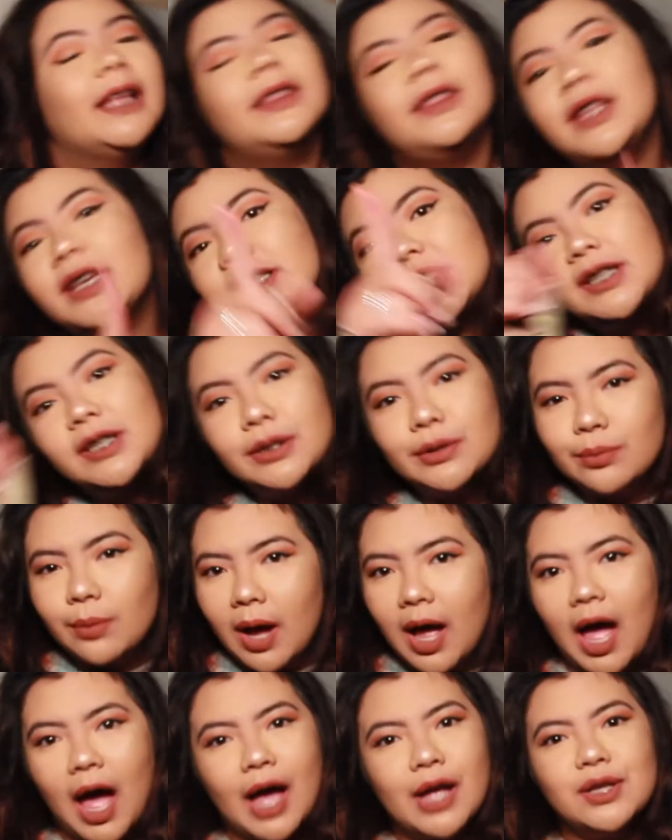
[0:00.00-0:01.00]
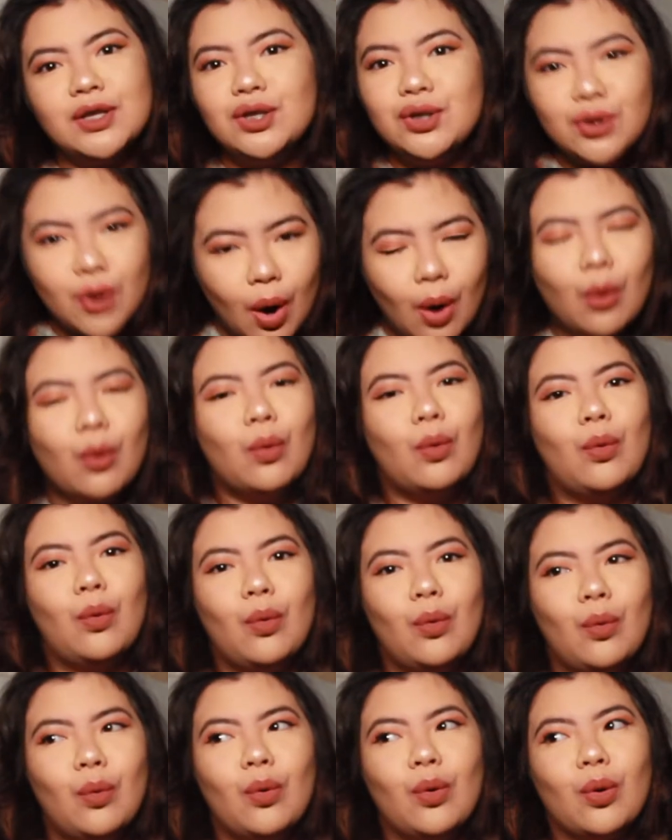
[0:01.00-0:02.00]
this is why I don't
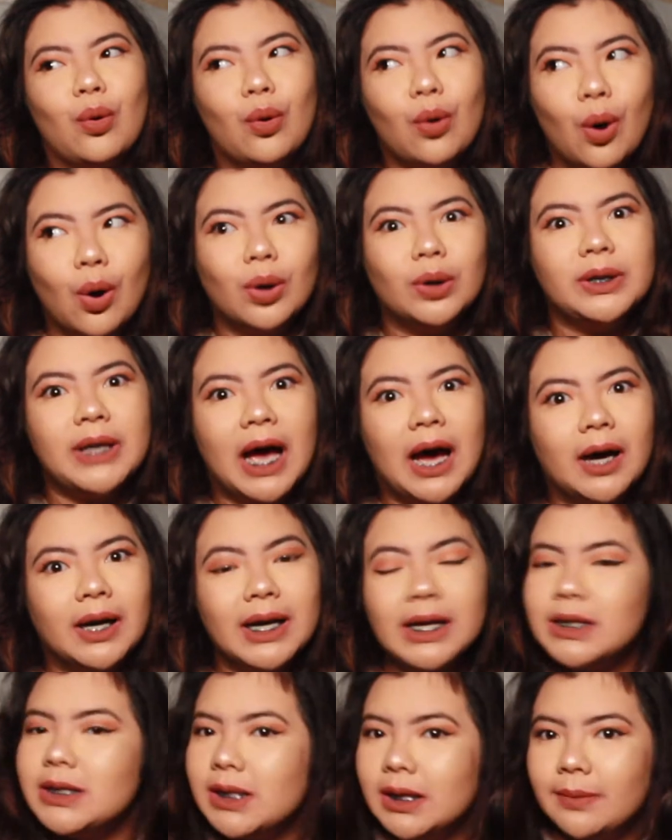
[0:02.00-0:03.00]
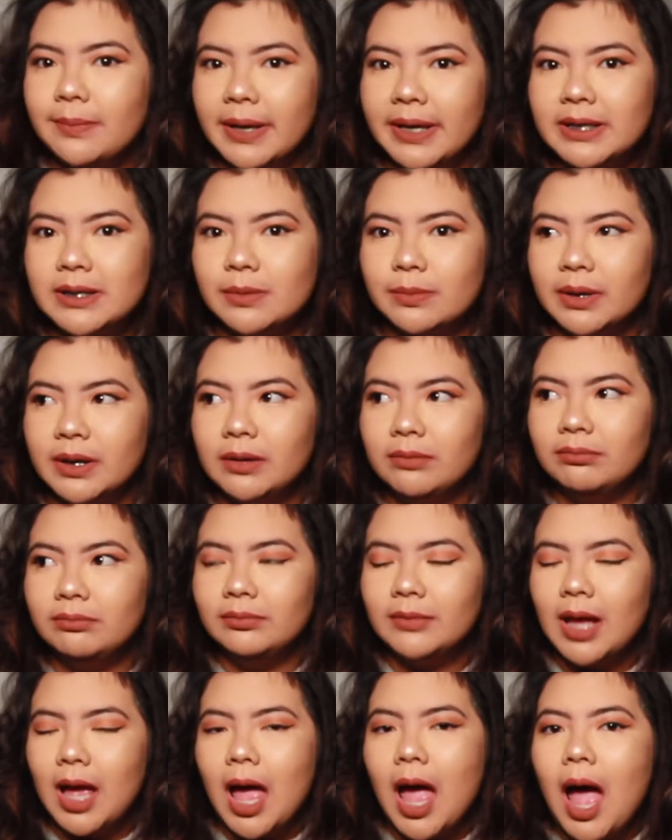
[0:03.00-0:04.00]
go down into the basement
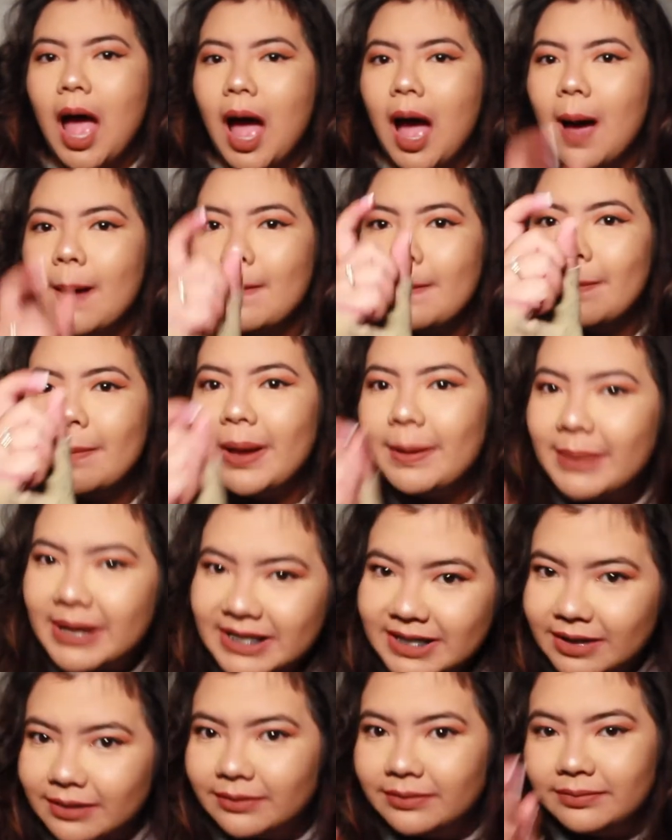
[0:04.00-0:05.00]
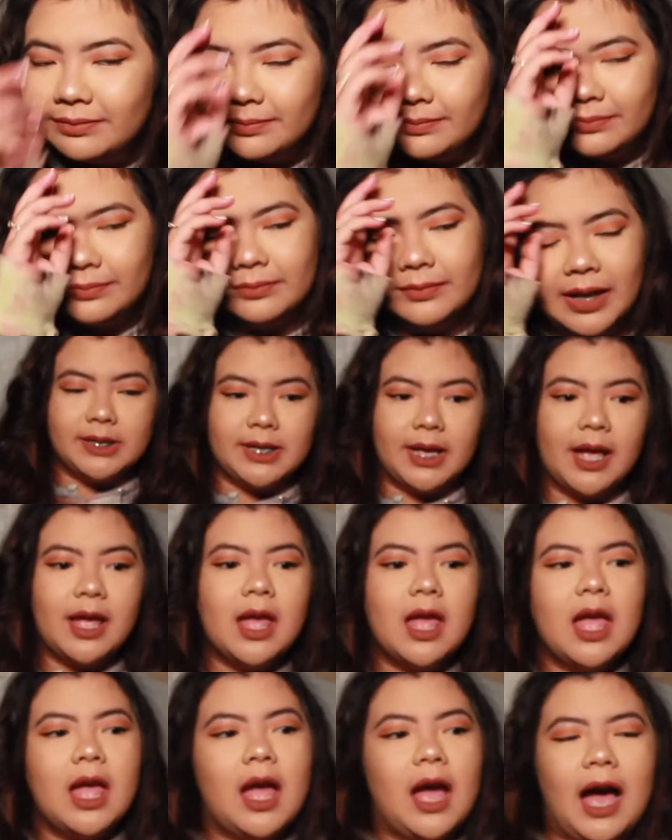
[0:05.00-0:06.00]
by myself. Listen,
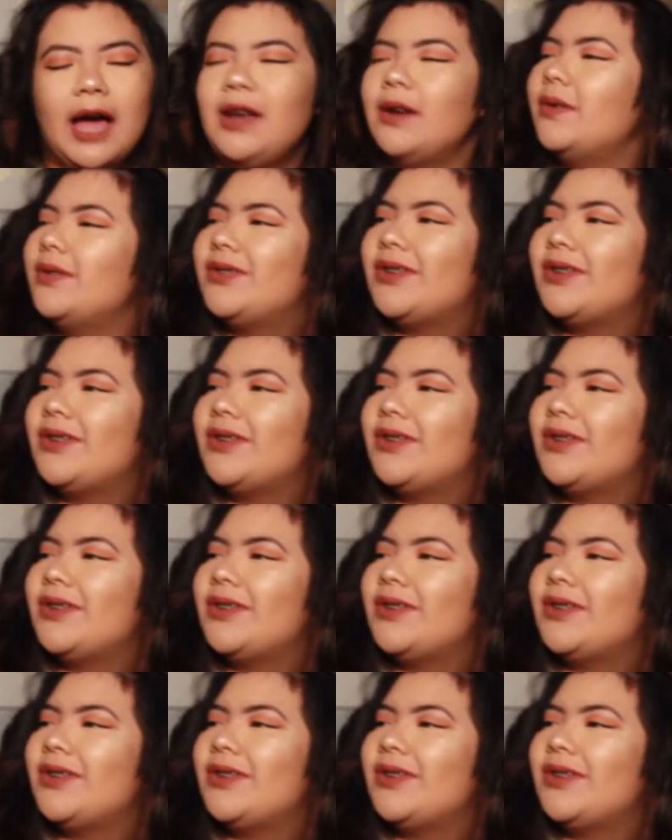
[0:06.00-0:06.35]
I know